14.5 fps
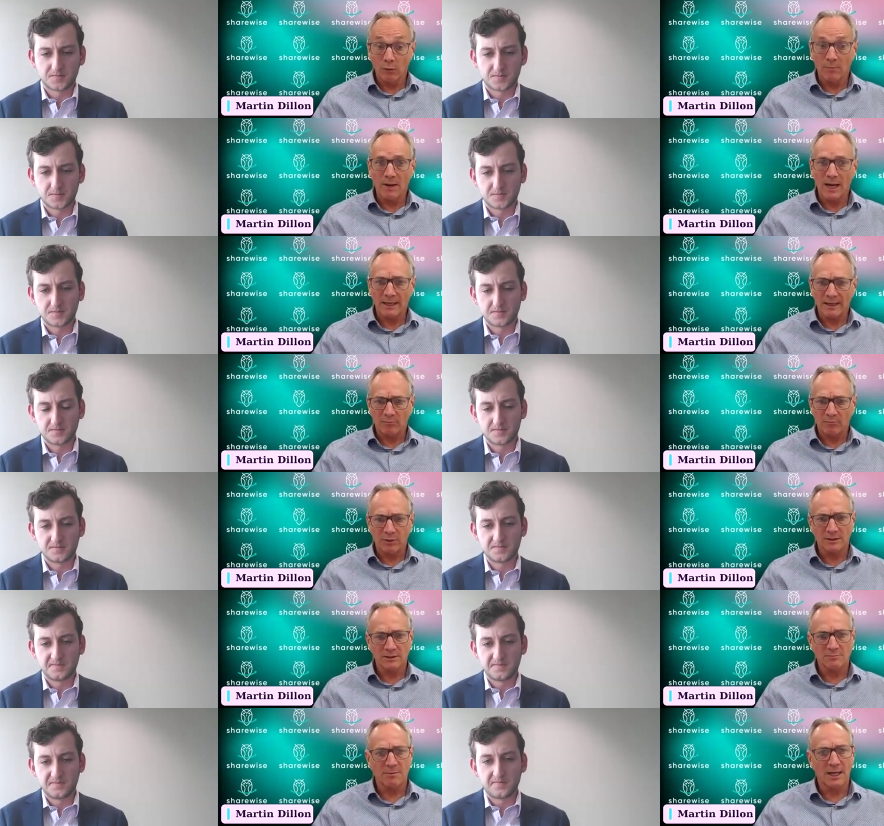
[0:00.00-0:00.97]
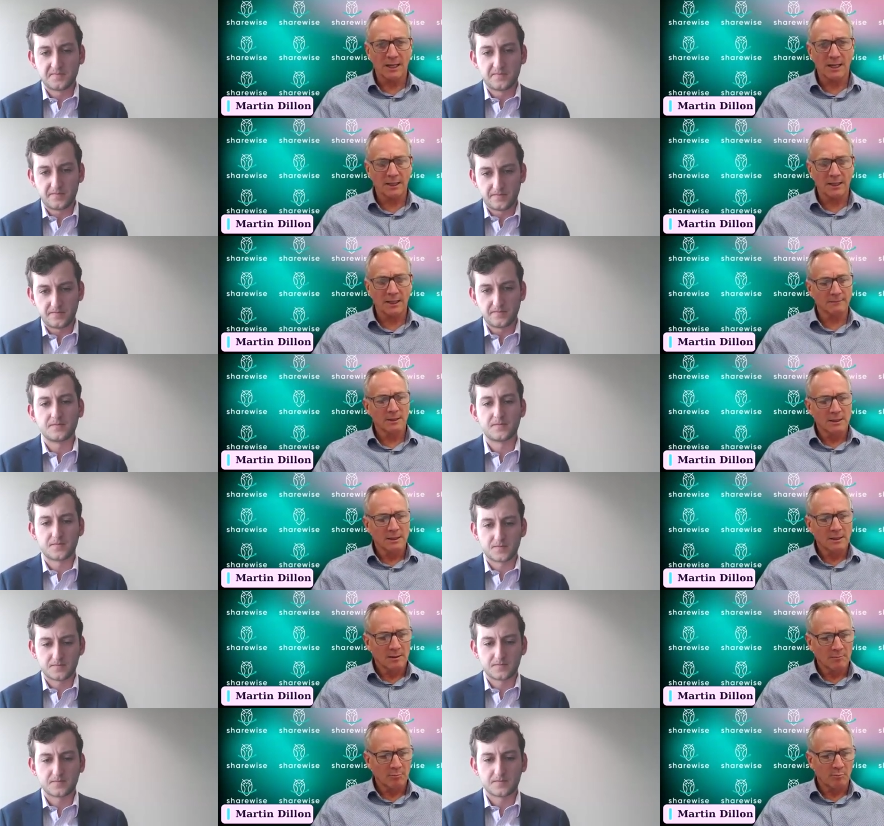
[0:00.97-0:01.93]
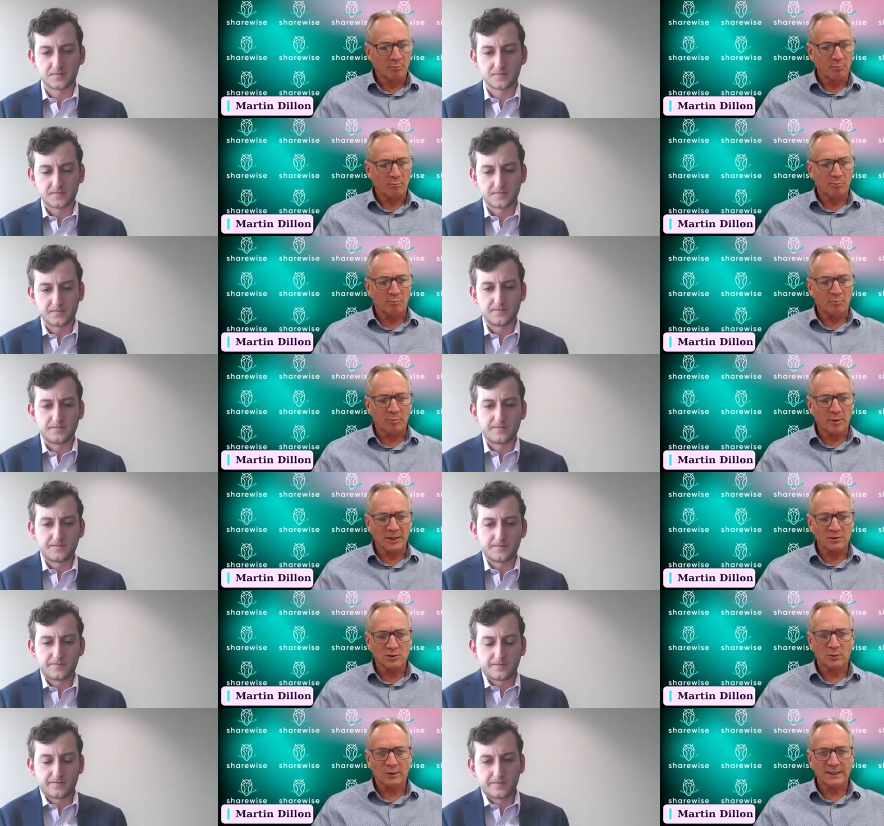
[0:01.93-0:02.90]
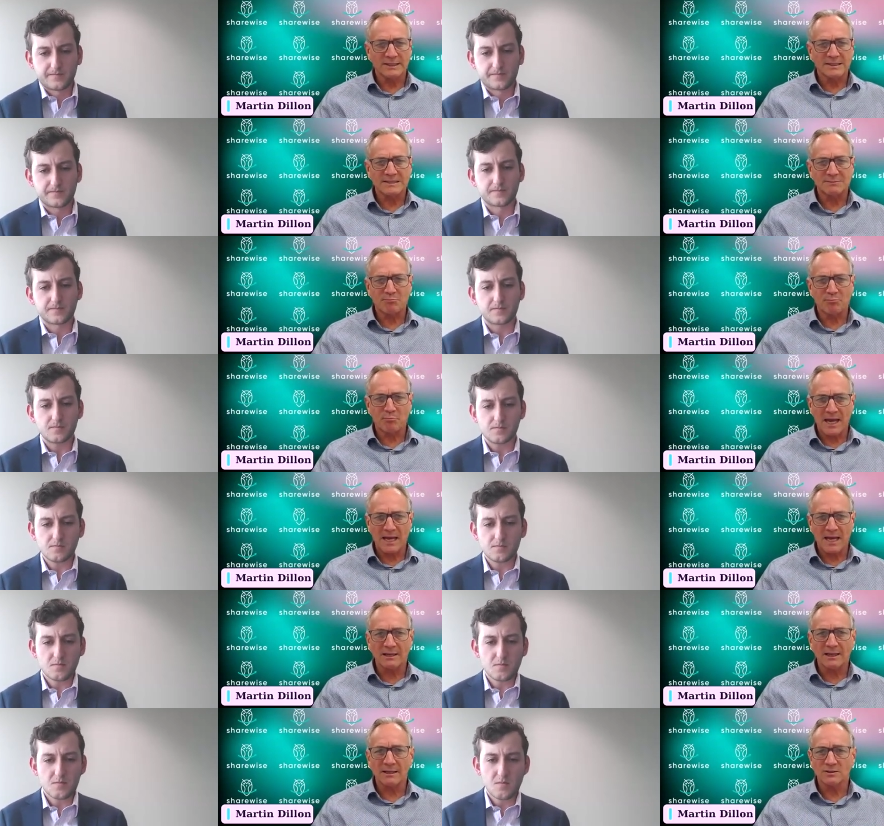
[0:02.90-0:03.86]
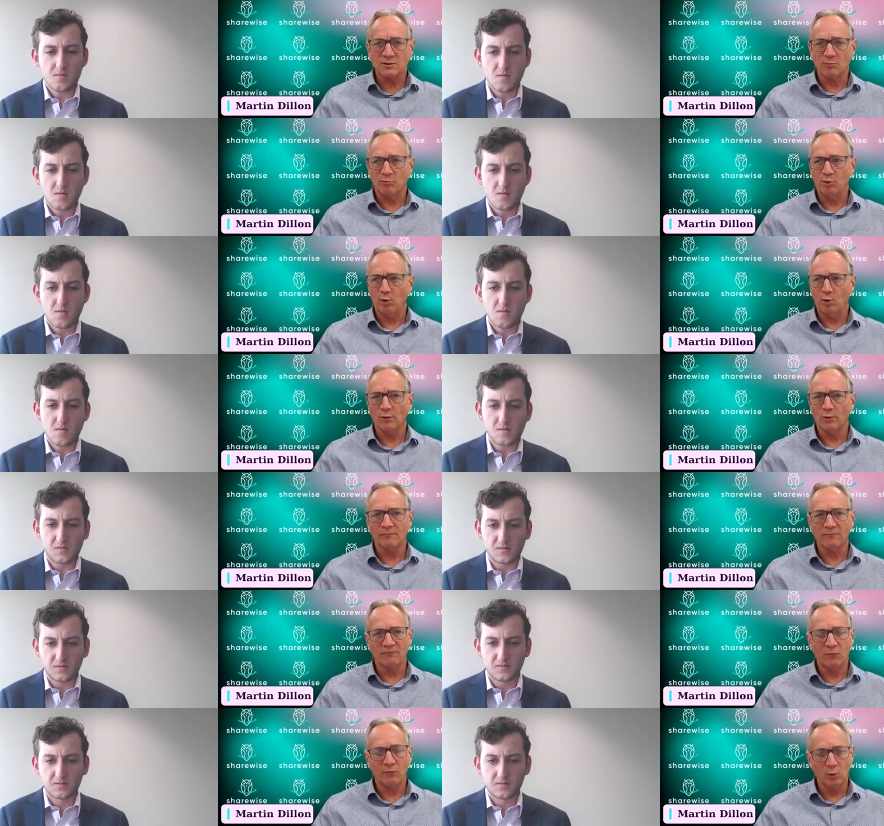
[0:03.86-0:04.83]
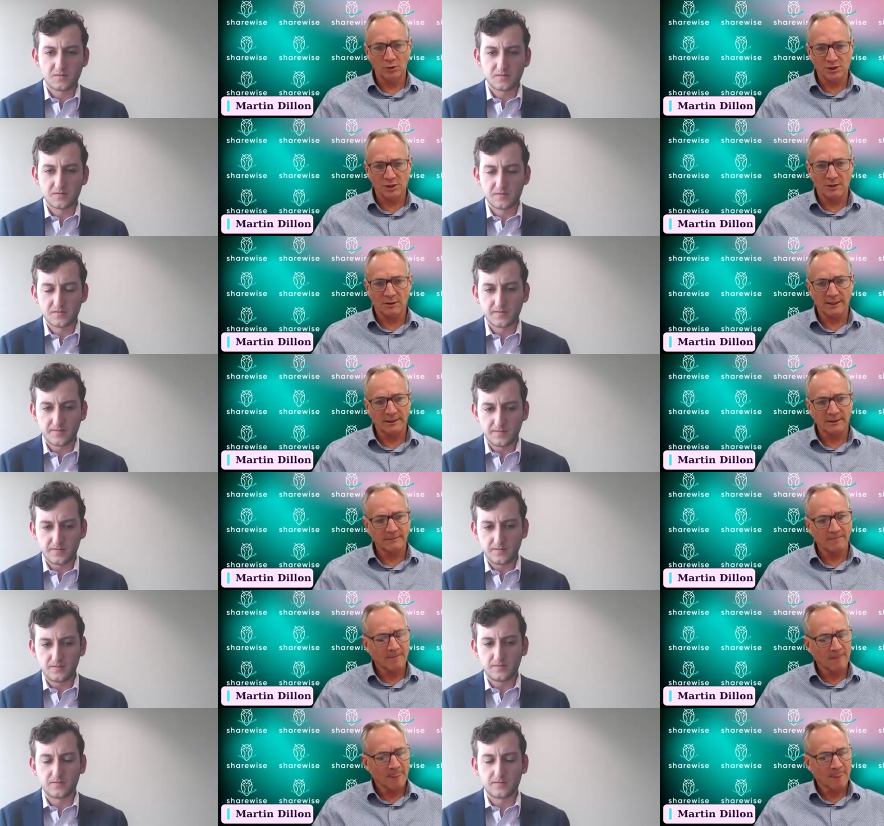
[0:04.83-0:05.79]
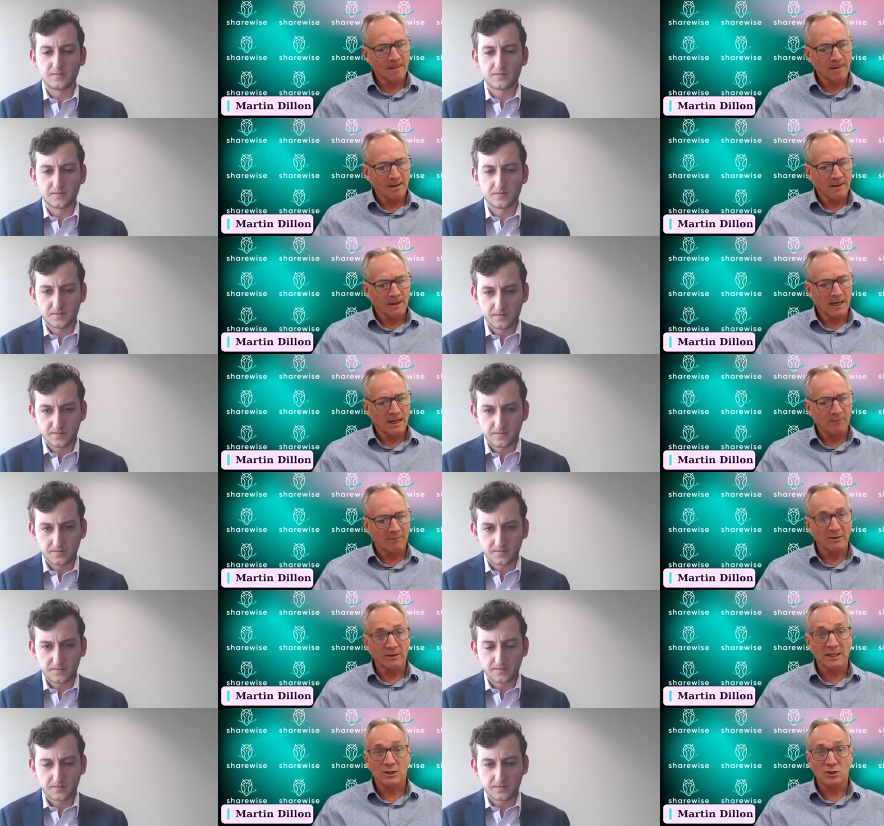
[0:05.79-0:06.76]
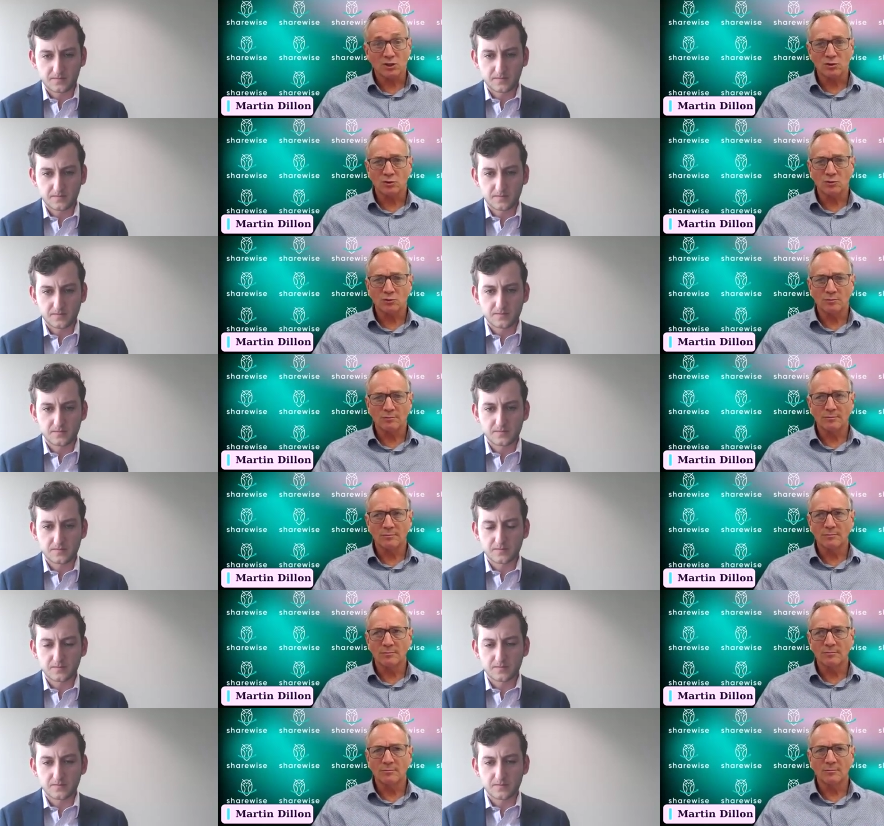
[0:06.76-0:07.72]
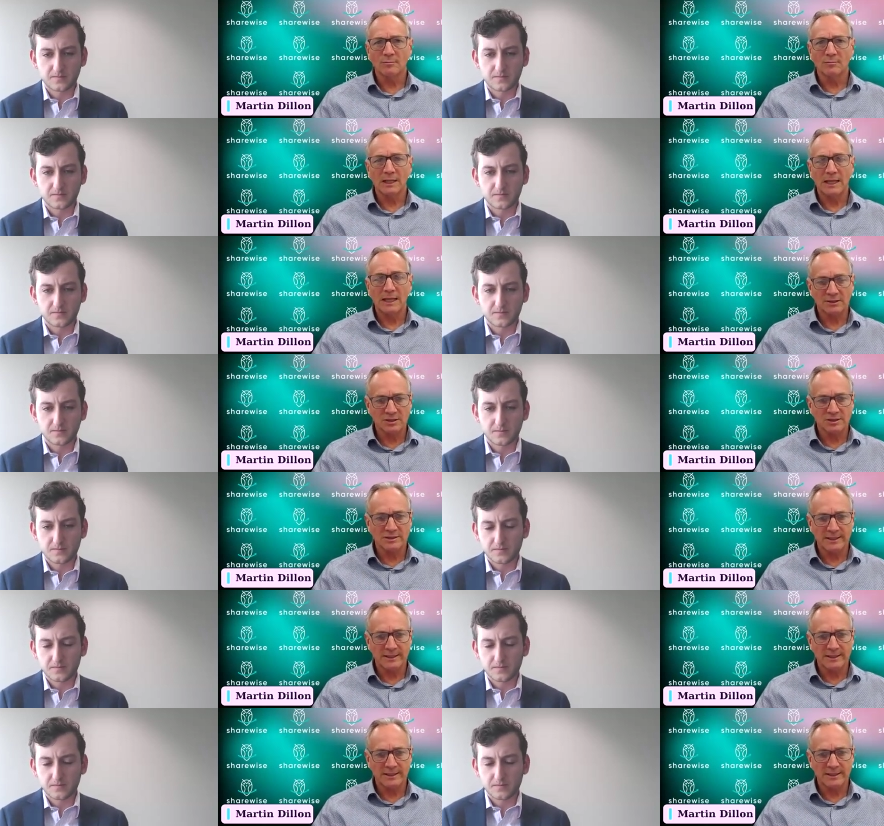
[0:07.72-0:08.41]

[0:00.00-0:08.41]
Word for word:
Speaker 1: remain our biggest market. But to expand our support for China, our next two largest